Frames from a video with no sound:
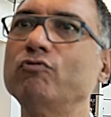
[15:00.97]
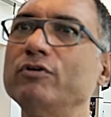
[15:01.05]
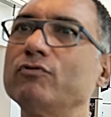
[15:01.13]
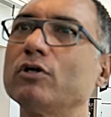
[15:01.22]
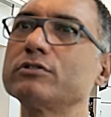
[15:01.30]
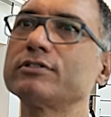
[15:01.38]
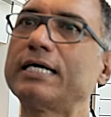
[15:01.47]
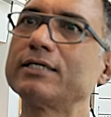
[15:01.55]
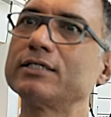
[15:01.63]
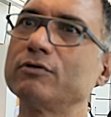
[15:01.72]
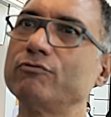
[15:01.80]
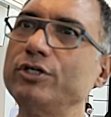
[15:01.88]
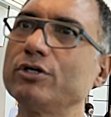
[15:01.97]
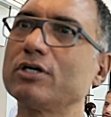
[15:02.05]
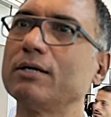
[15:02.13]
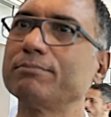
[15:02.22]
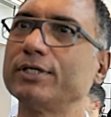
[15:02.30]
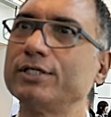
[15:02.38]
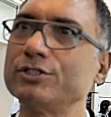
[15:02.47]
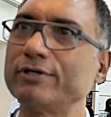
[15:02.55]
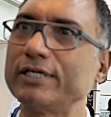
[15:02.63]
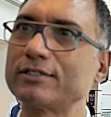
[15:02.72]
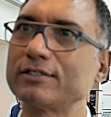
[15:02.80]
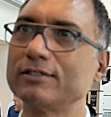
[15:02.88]
we've also added the video component
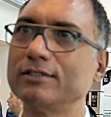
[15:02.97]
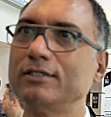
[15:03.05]
to it,